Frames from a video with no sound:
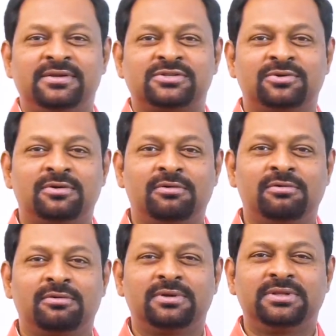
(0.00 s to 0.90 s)

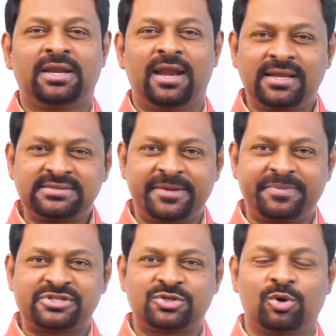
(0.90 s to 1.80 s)
So in the last
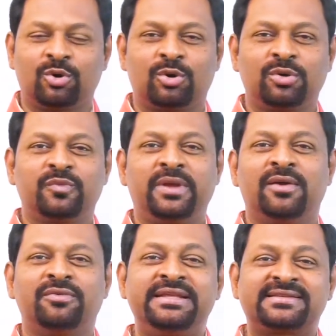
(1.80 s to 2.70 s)
episode, we
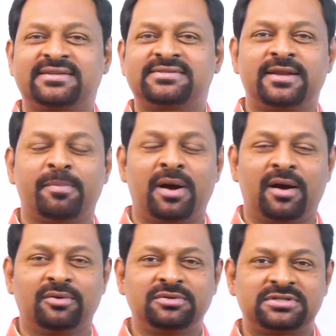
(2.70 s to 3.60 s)
have discussed
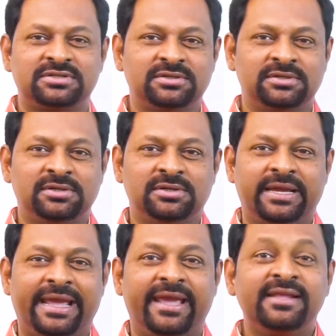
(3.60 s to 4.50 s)
about
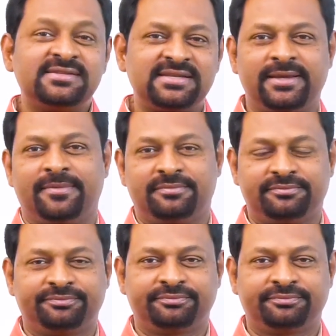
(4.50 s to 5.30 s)
LCM.